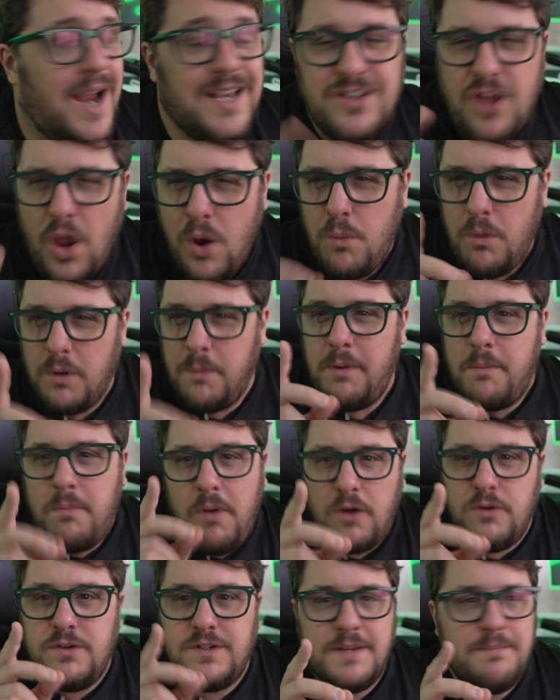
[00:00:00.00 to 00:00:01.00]
I don't want to be
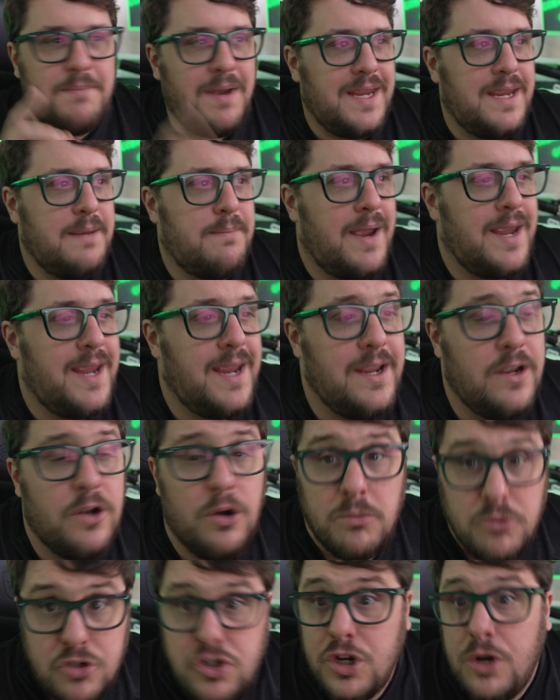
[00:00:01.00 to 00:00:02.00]
posting my eBay
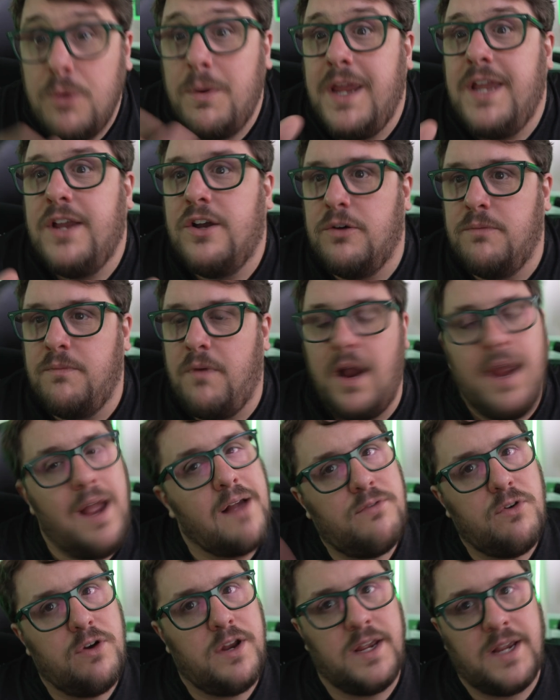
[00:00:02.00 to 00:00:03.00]
income to income, right?
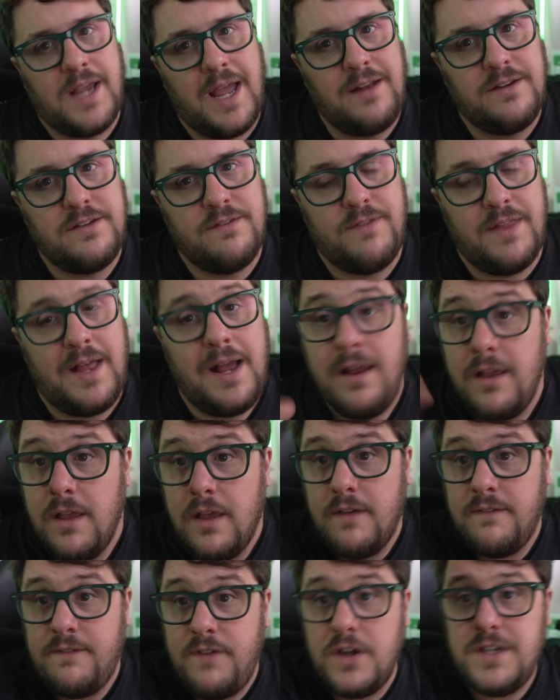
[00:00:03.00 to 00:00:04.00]
I've already accounted for that.
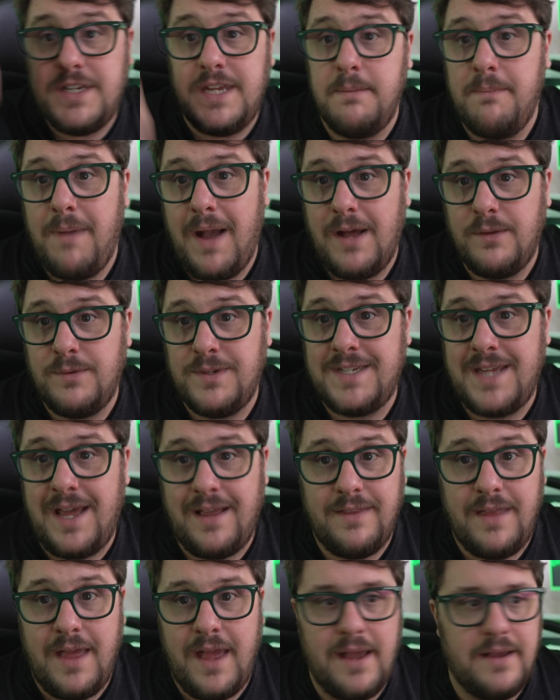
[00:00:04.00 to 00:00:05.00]
£13 sat
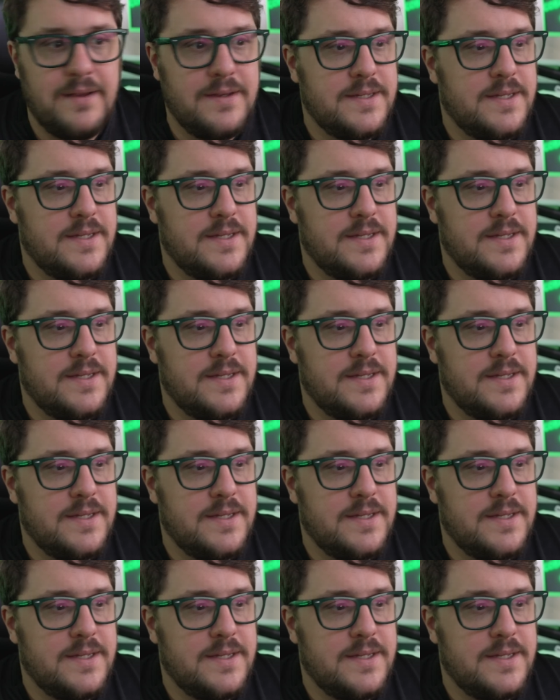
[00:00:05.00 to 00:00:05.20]
there